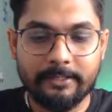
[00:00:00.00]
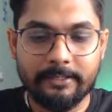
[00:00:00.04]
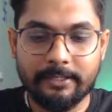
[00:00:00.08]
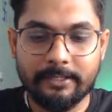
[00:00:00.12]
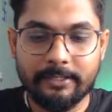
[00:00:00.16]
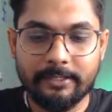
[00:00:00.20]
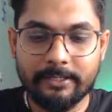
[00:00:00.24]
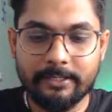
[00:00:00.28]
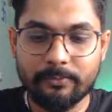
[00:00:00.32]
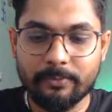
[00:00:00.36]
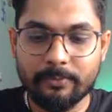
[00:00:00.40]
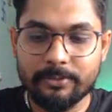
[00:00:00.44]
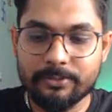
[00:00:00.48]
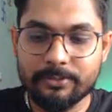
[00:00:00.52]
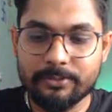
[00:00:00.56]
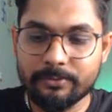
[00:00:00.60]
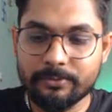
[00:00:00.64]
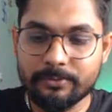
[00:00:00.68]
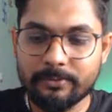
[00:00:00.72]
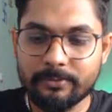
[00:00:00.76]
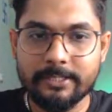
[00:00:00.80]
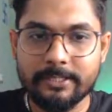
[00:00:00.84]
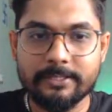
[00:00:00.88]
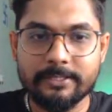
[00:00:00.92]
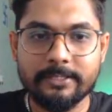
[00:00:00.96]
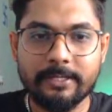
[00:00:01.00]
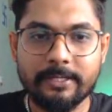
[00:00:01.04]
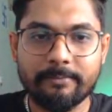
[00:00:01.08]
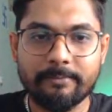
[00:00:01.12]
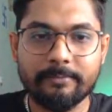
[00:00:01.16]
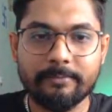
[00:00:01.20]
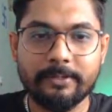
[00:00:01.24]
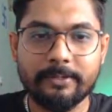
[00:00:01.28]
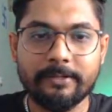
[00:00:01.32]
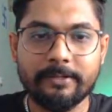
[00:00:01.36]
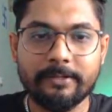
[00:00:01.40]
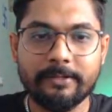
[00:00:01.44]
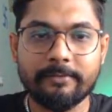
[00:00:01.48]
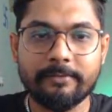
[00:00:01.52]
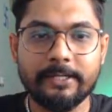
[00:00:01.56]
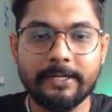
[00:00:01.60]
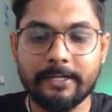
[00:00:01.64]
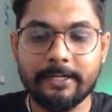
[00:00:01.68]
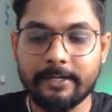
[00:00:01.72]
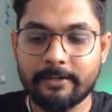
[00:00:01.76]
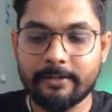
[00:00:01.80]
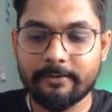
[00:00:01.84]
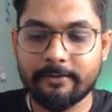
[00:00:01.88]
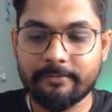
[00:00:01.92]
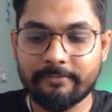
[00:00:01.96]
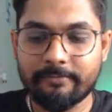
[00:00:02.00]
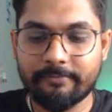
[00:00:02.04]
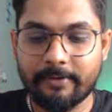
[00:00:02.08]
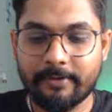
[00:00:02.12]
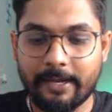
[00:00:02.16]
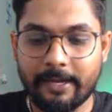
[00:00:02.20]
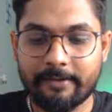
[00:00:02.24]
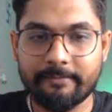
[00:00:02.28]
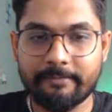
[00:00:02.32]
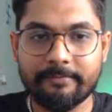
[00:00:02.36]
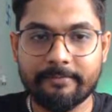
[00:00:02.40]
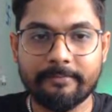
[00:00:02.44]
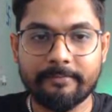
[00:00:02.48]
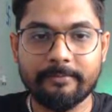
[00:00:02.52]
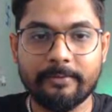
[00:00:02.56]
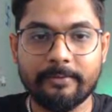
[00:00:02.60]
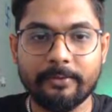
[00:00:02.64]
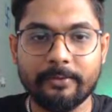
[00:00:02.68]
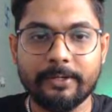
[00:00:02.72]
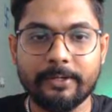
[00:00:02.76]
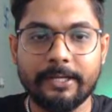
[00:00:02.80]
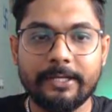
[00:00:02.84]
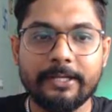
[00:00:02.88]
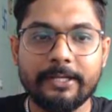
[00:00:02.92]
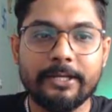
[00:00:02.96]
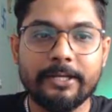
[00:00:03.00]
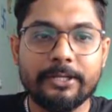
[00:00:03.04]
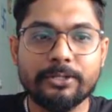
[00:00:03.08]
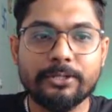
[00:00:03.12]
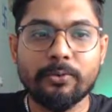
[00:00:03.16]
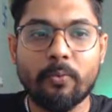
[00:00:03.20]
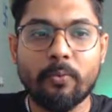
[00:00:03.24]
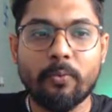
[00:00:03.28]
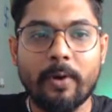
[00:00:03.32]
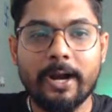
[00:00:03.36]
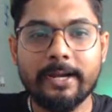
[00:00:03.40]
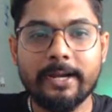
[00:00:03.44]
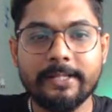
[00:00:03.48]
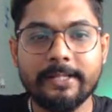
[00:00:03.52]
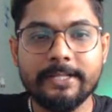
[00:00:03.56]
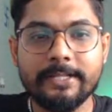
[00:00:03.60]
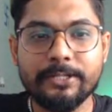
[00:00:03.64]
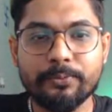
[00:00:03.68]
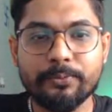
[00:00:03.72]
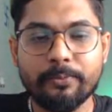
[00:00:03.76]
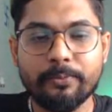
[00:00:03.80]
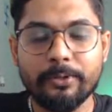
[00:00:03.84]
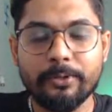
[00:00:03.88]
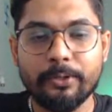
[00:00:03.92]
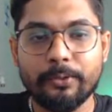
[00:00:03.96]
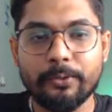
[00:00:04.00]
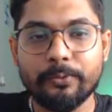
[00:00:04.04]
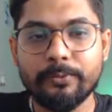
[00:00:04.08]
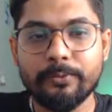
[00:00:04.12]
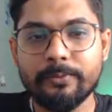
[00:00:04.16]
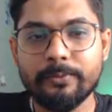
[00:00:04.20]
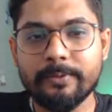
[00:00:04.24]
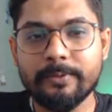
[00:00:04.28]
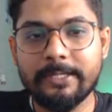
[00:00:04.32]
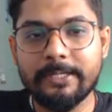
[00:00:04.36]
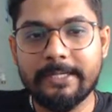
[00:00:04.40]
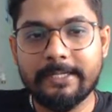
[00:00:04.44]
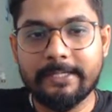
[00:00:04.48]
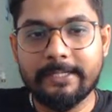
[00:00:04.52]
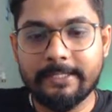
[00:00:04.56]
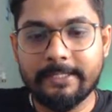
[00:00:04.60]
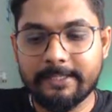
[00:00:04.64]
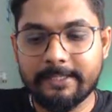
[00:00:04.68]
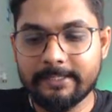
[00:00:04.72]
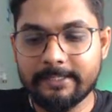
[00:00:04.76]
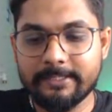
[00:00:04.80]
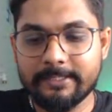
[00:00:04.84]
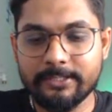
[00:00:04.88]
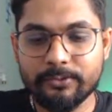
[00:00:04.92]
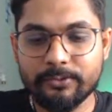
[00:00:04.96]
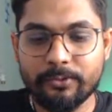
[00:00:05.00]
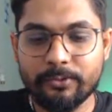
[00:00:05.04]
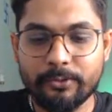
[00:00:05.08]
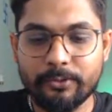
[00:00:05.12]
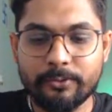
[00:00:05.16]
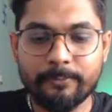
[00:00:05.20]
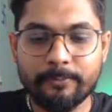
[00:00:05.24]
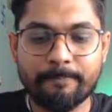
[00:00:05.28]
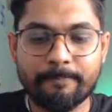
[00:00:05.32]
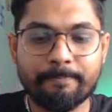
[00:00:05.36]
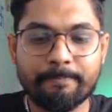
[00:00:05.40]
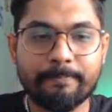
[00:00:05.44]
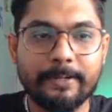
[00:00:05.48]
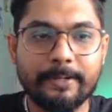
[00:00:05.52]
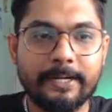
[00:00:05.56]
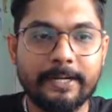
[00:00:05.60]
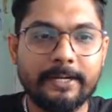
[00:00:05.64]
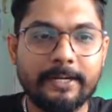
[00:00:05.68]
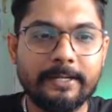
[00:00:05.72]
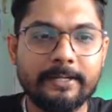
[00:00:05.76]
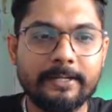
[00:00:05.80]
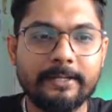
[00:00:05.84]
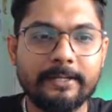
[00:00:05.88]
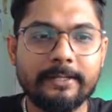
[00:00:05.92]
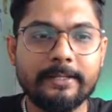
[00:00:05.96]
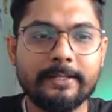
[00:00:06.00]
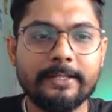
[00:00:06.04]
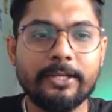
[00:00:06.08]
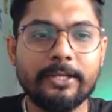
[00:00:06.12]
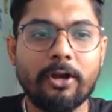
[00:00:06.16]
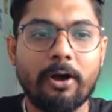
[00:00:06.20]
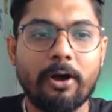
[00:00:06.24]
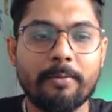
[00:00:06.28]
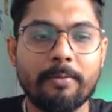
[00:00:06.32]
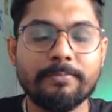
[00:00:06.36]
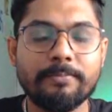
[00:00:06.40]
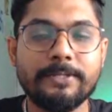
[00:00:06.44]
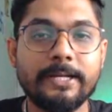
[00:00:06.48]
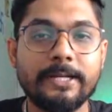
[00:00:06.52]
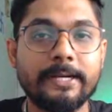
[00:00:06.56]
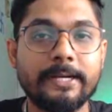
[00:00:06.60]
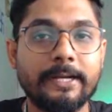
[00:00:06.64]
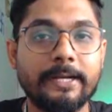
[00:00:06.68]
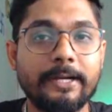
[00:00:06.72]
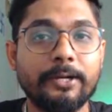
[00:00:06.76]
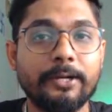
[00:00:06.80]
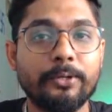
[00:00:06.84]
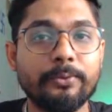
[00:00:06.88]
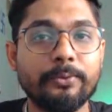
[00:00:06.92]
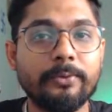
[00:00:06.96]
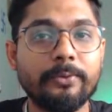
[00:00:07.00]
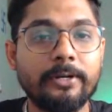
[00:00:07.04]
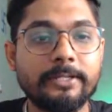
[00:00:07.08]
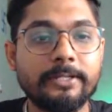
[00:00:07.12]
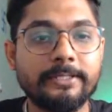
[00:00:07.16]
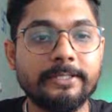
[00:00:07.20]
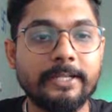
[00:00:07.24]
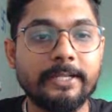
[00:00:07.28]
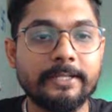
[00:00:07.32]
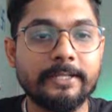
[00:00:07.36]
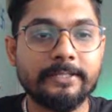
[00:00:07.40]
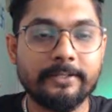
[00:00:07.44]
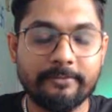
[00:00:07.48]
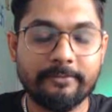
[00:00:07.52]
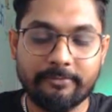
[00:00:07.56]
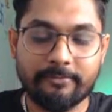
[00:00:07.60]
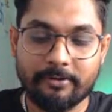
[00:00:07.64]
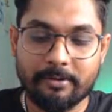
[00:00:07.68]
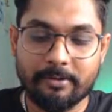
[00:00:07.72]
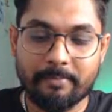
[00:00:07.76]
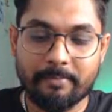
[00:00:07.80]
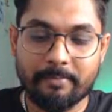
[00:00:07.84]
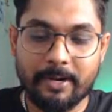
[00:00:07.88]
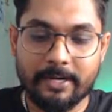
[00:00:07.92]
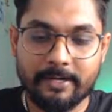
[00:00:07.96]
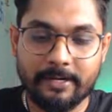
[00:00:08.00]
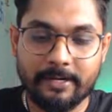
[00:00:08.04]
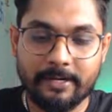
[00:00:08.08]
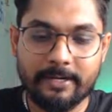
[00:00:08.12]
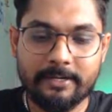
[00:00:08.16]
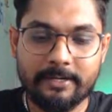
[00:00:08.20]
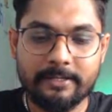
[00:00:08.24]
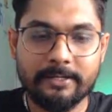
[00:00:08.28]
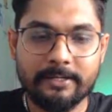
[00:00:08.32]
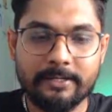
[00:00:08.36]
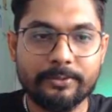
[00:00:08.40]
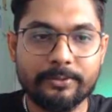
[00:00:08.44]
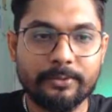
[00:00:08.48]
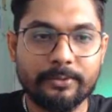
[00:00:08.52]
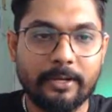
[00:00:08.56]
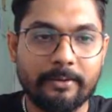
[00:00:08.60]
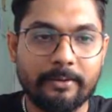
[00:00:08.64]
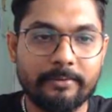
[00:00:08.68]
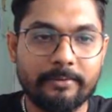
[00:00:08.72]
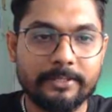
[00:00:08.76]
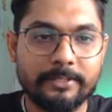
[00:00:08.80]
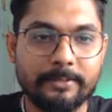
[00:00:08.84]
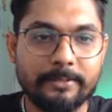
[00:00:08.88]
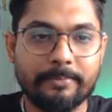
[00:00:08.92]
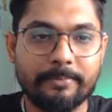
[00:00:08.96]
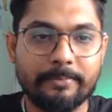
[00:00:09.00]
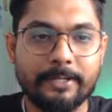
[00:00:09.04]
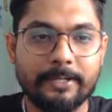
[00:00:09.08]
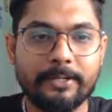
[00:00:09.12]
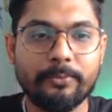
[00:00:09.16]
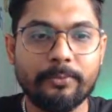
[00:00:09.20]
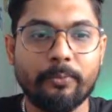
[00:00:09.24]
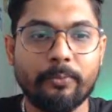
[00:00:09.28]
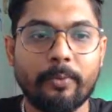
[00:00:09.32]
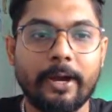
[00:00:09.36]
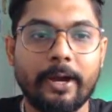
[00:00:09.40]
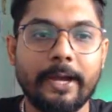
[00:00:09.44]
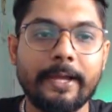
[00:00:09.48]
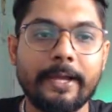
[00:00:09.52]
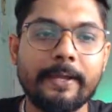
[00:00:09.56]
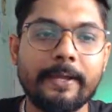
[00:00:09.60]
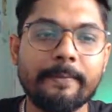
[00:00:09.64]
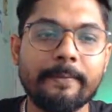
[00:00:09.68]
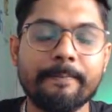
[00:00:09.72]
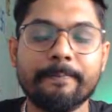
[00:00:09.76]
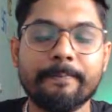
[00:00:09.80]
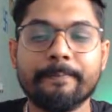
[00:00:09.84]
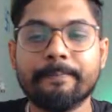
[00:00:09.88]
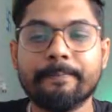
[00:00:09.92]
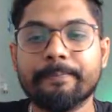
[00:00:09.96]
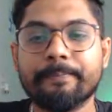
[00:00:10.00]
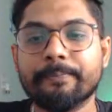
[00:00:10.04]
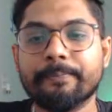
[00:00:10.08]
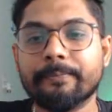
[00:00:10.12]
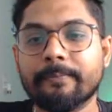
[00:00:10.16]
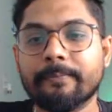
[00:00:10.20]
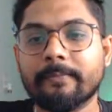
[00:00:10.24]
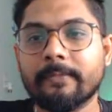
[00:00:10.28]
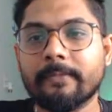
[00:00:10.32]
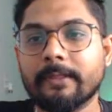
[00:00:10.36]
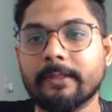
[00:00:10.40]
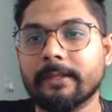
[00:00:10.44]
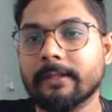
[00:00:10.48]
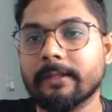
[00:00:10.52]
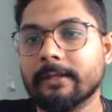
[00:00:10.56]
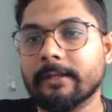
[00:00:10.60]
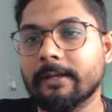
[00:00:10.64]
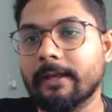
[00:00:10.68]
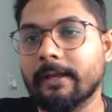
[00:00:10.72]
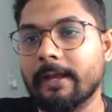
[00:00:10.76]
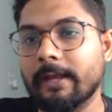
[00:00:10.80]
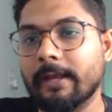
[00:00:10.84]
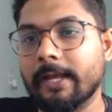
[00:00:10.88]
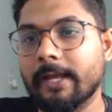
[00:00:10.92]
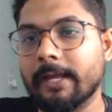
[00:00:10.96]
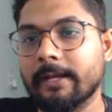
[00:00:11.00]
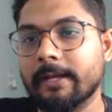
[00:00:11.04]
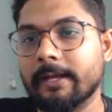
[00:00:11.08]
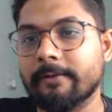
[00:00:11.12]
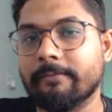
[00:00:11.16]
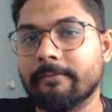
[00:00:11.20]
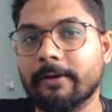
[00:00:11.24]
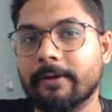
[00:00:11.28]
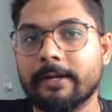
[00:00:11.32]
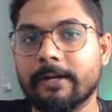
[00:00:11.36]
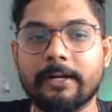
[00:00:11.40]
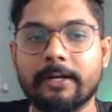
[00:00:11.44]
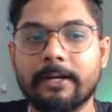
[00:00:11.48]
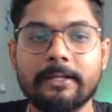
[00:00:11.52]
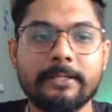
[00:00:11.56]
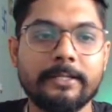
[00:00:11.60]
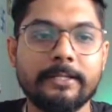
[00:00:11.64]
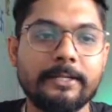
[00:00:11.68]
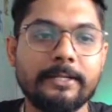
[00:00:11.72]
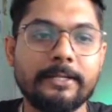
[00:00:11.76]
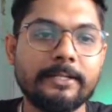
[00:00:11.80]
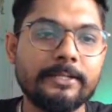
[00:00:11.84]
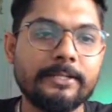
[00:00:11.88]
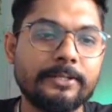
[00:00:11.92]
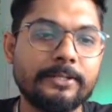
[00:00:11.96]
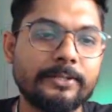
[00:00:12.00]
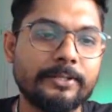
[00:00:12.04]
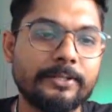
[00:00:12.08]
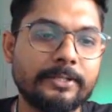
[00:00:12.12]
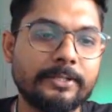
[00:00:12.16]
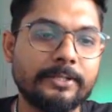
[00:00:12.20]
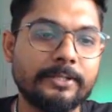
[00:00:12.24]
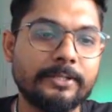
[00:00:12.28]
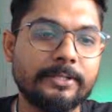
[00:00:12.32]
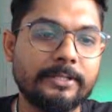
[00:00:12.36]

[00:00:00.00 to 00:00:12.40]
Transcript: equals to, let's say I'm giving an indent of 5. Okay, so what this will do, this is going to print the object into a JSON format, right? So I will say print y, and if I run this,